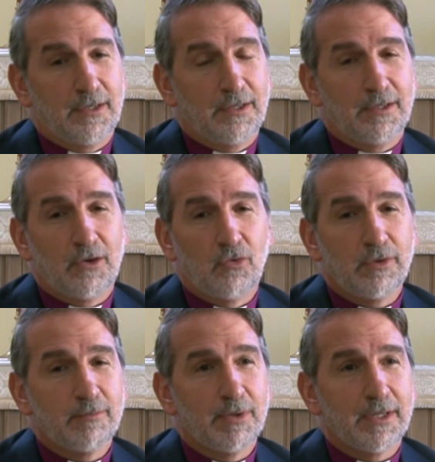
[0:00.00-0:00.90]

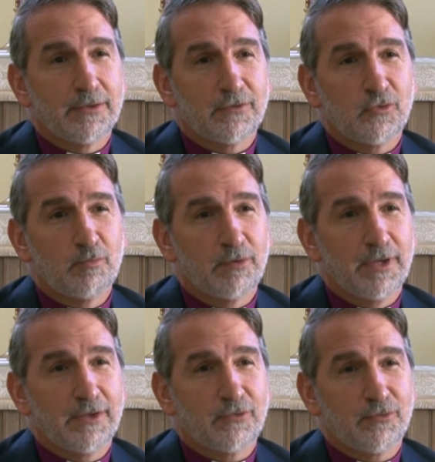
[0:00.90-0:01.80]
Only by the
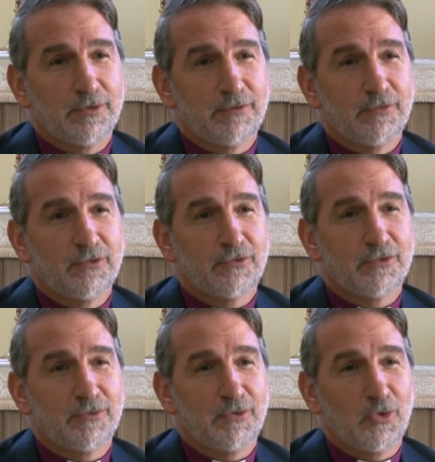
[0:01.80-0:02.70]
supernatural
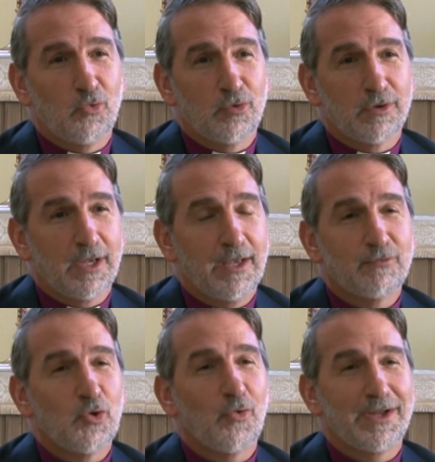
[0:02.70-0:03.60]
intervention of the Lord. I
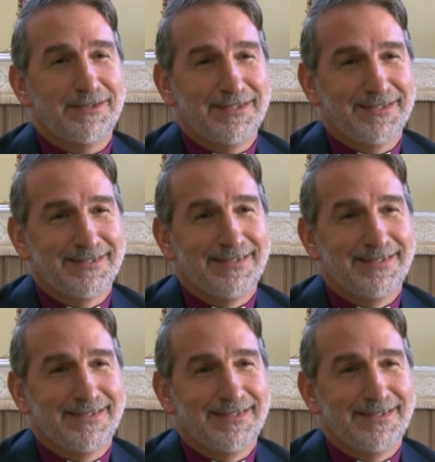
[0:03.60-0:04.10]
have no idea.